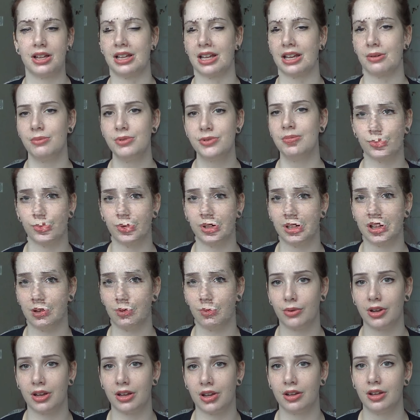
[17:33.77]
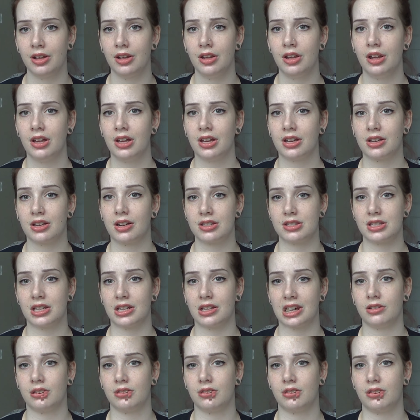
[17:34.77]
Like it was really annoying because
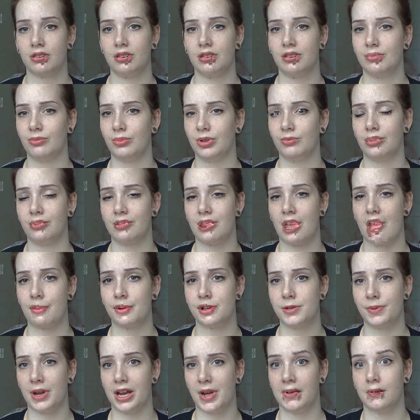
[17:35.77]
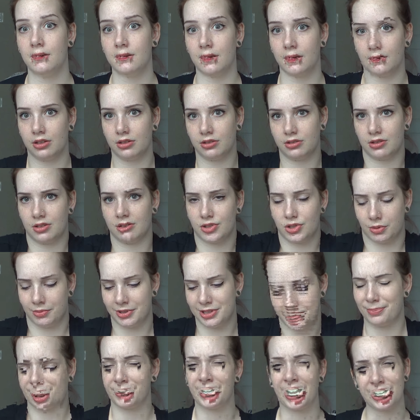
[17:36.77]
like when you're in that much pain and like there's so
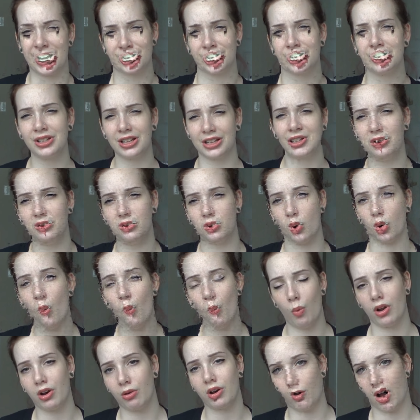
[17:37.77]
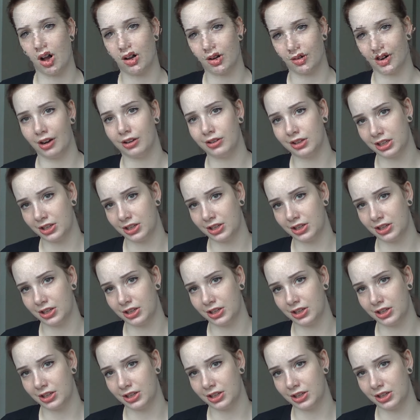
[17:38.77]
much pressure, like you don't want to walk around.